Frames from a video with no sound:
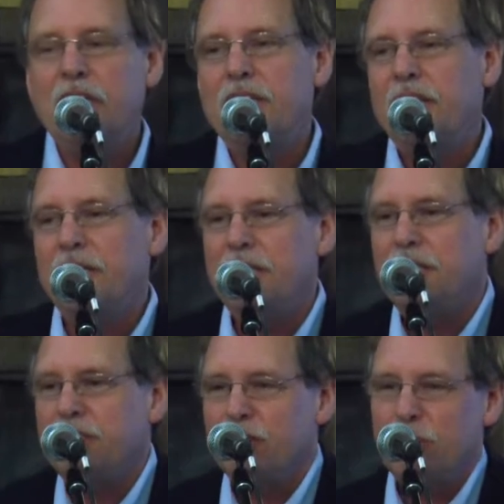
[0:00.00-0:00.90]

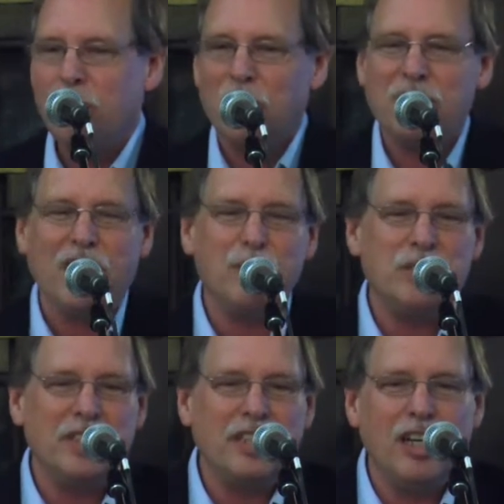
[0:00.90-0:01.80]
attended some
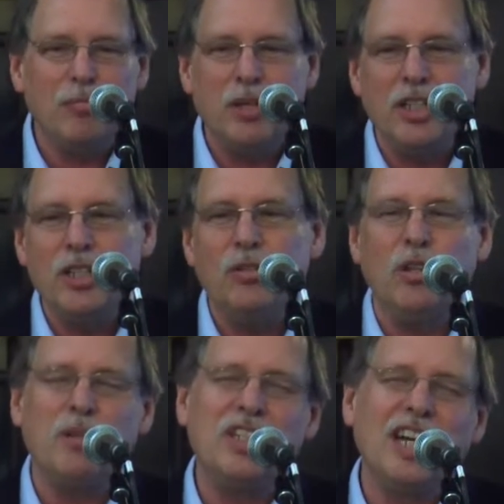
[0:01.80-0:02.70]
workshops in Kathmandu
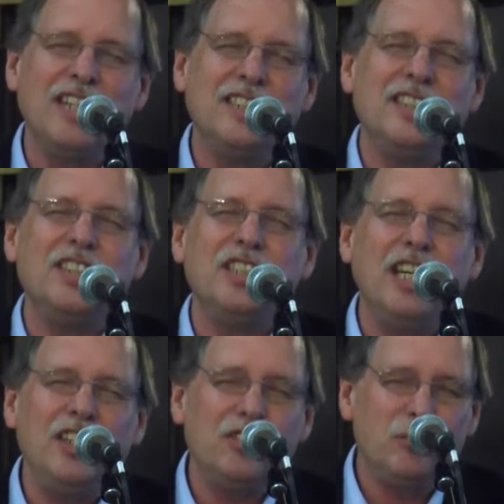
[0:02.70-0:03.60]
in which
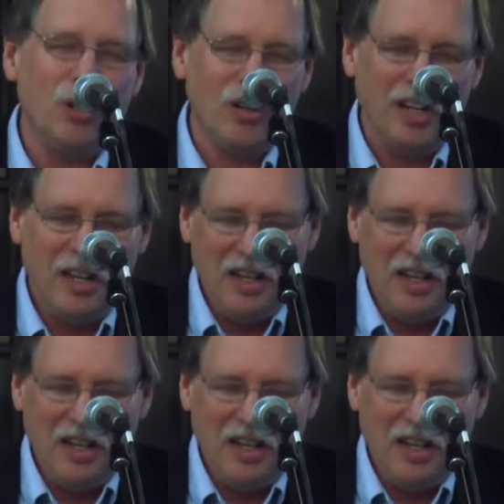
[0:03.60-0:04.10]
ICCAs were